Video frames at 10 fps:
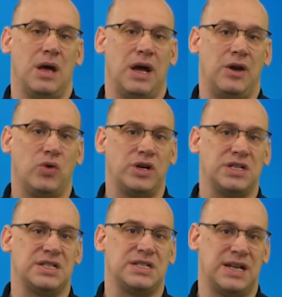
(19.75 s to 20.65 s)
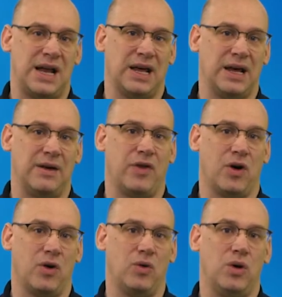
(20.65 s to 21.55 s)
In order to sell it,
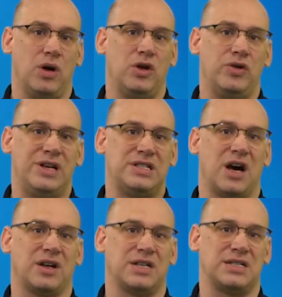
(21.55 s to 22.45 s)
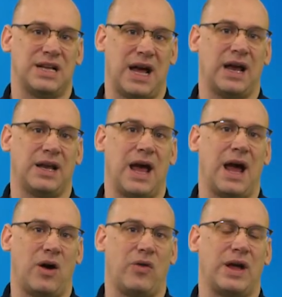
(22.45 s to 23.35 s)
though, you need to understand
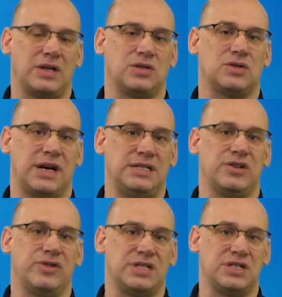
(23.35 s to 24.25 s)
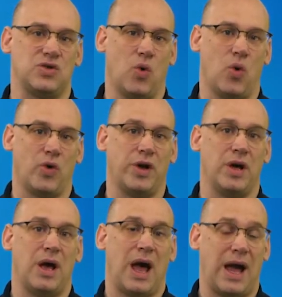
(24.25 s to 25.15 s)
how that data is stored
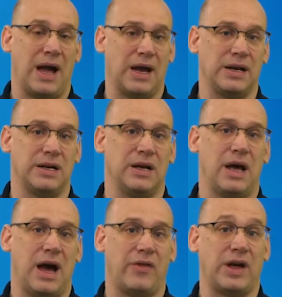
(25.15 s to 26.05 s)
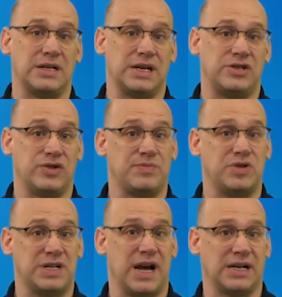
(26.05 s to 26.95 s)
and how that data is
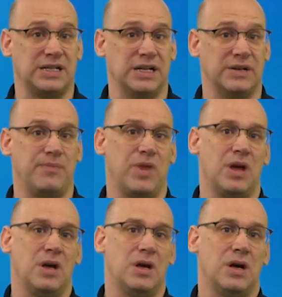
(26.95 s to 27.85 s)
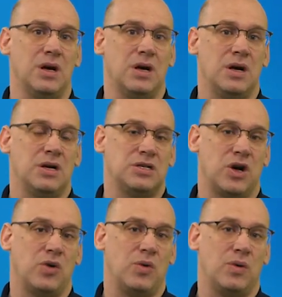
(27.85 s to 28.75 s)
protected.
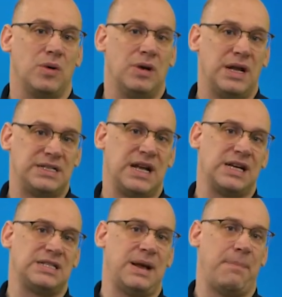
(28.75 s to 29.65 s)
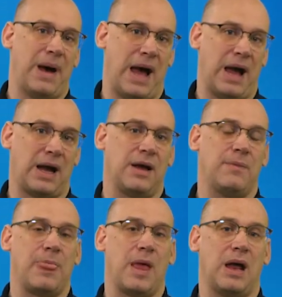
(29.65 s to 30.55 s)
So let's take a step back
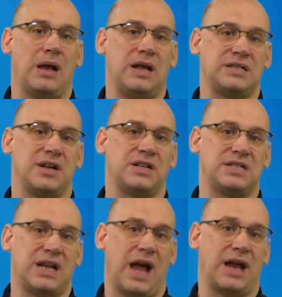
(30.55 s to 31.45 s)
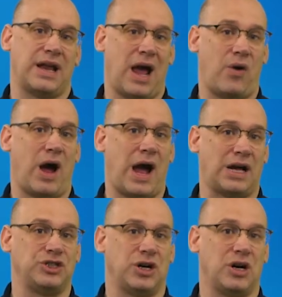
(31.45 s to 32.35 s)
and let's understand how
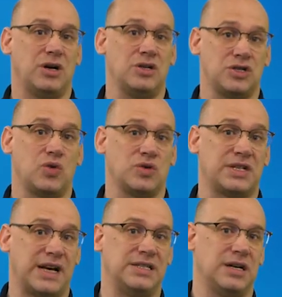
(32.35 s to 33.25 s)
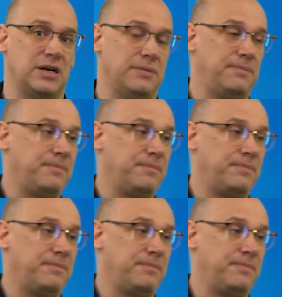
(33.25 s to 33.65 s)
Azure stores data.